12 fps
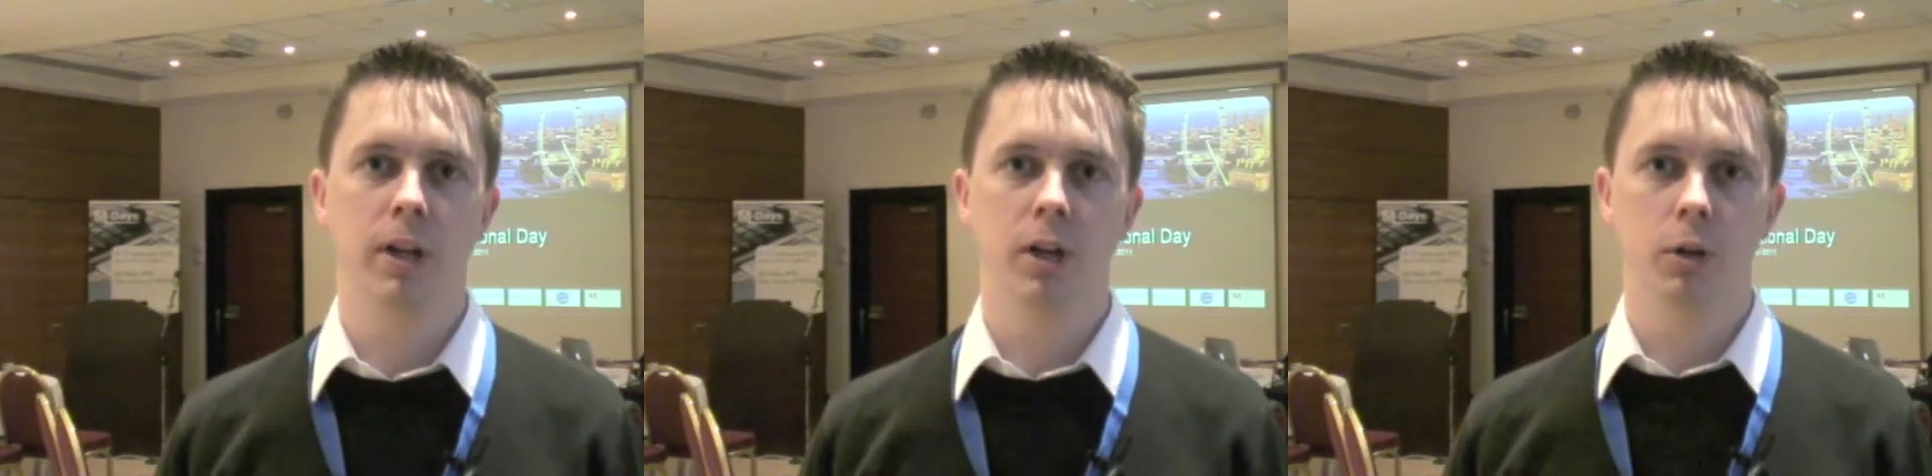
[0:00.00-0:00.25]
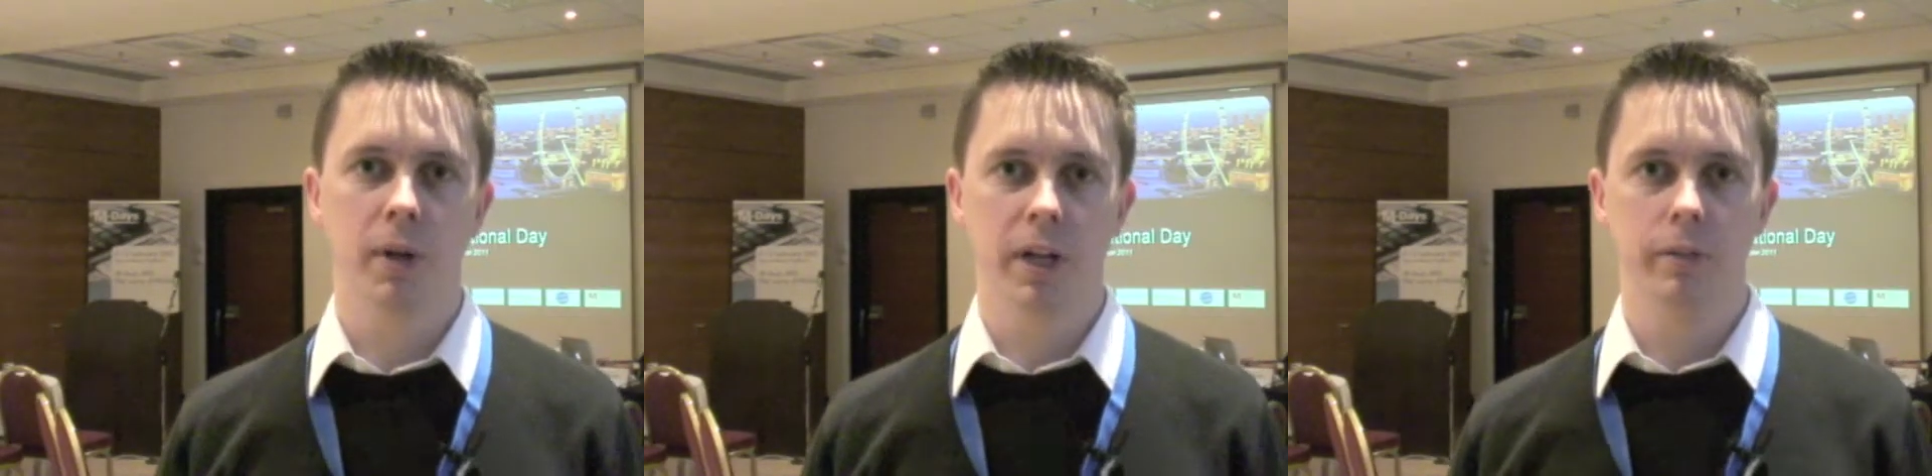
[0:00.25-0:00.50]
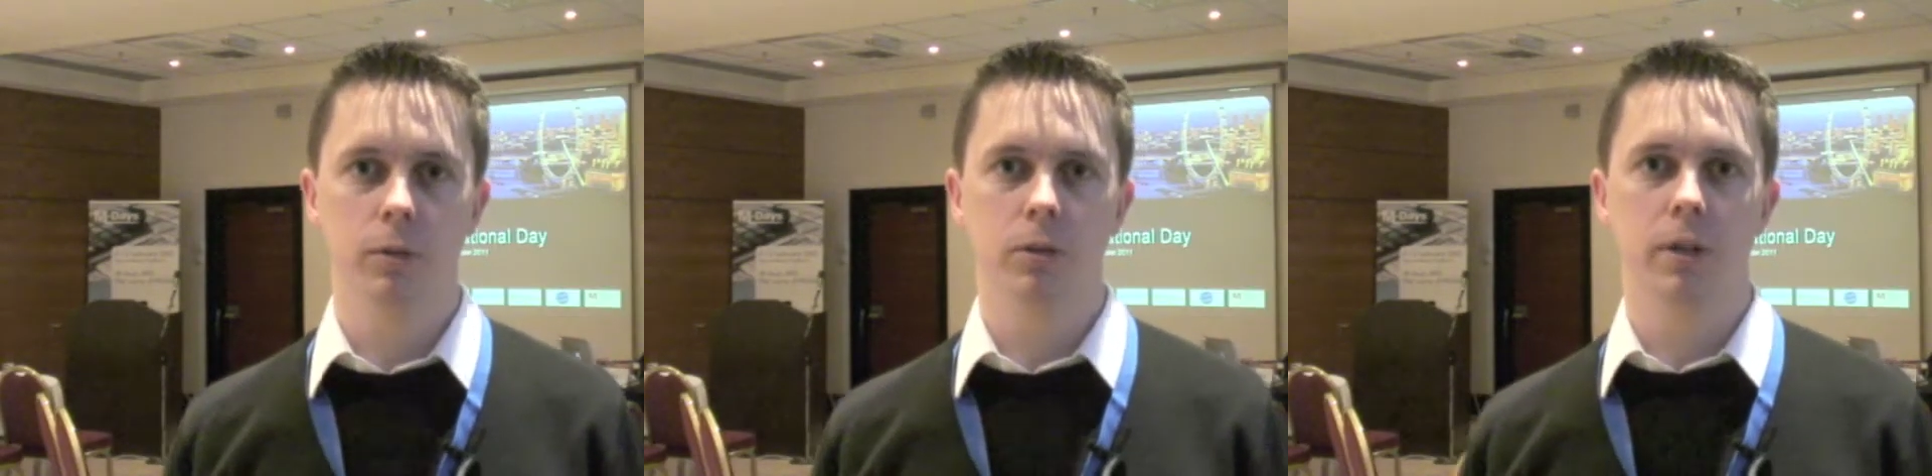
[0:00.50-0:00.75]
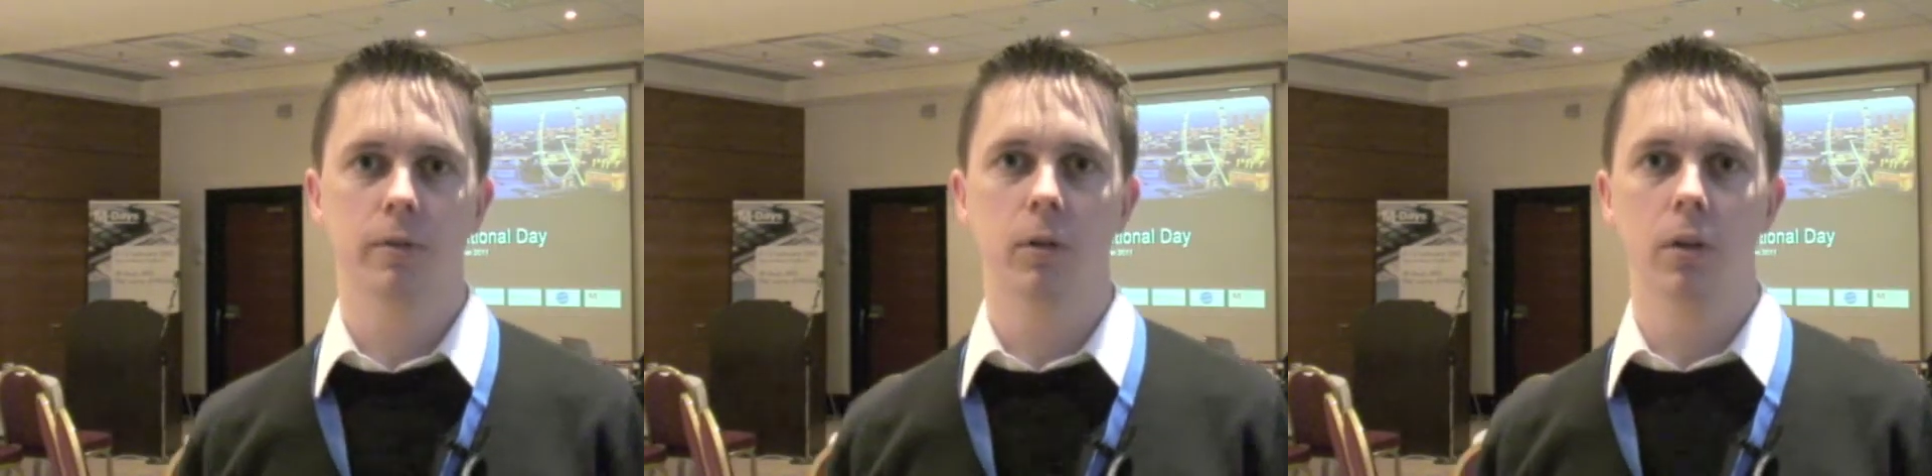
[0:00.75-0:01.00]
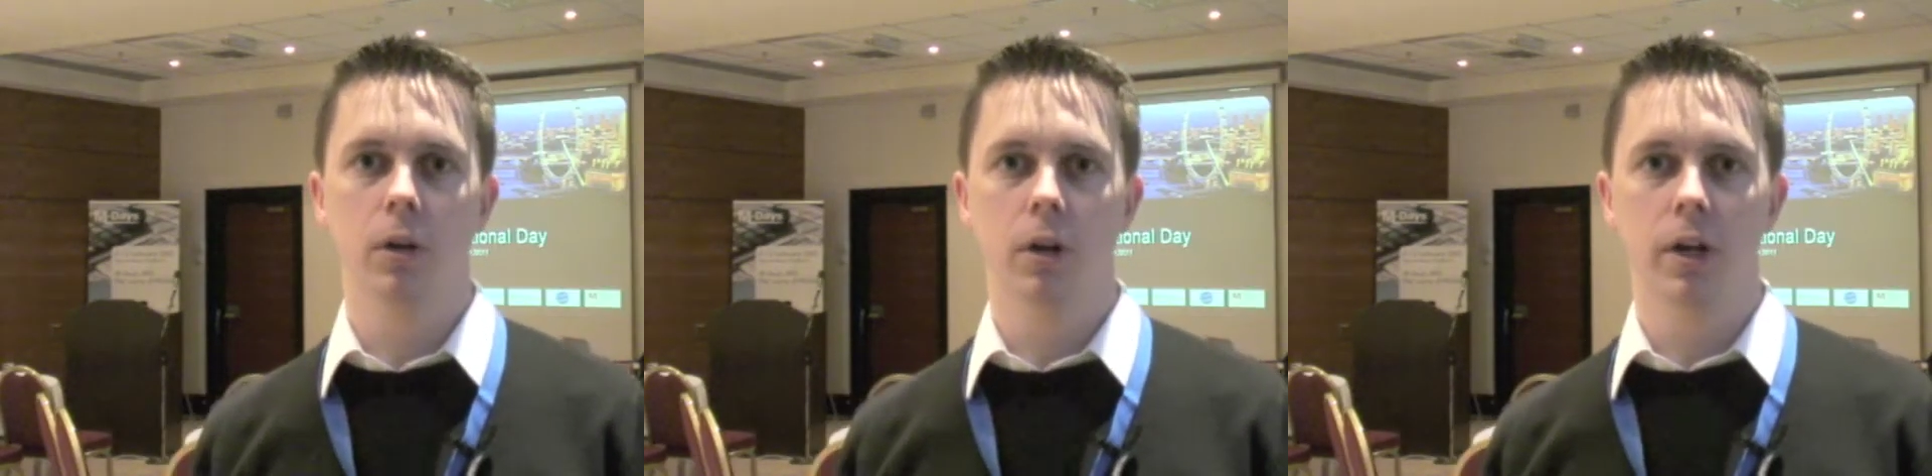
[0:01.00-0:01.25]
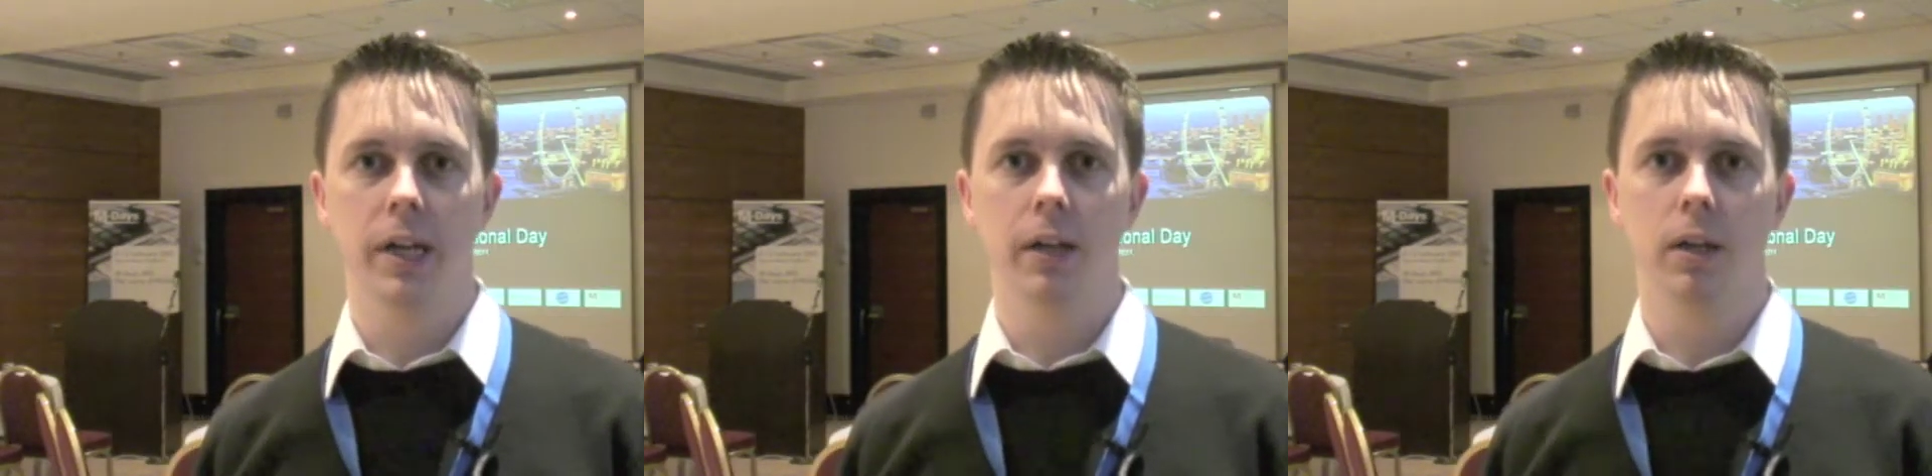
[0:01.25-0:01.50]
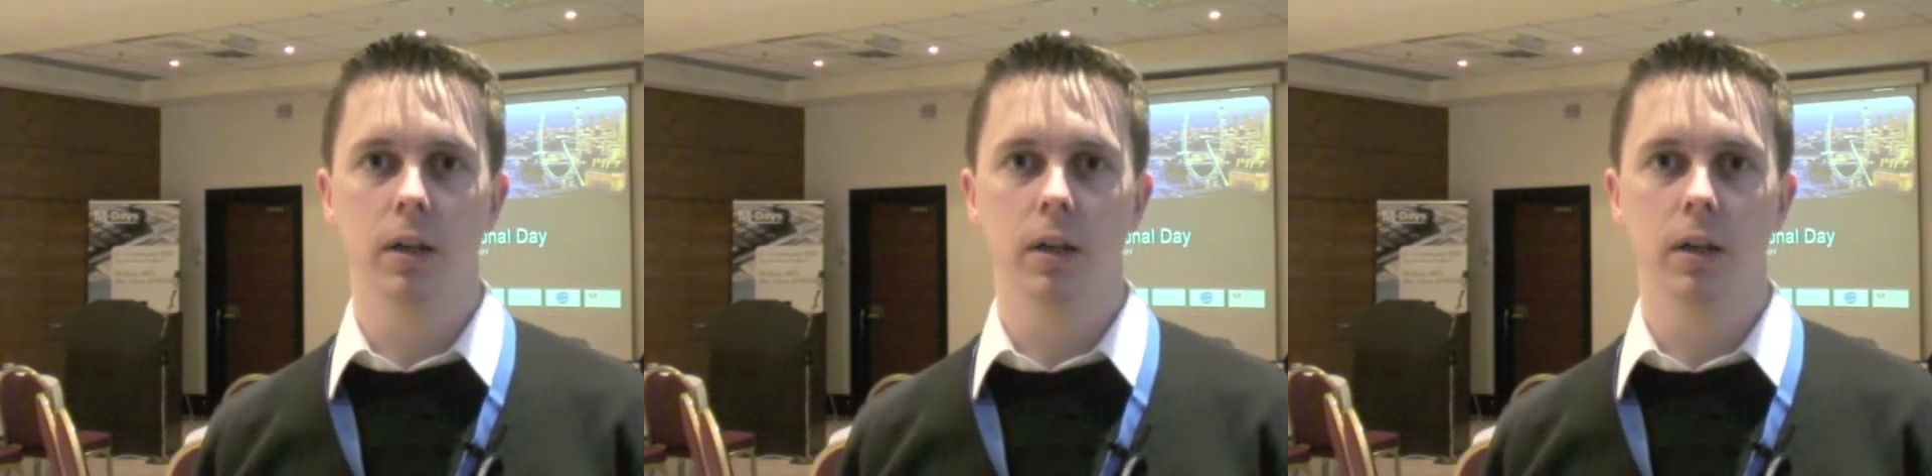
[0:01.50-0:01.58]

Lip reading: how to pay for stuff online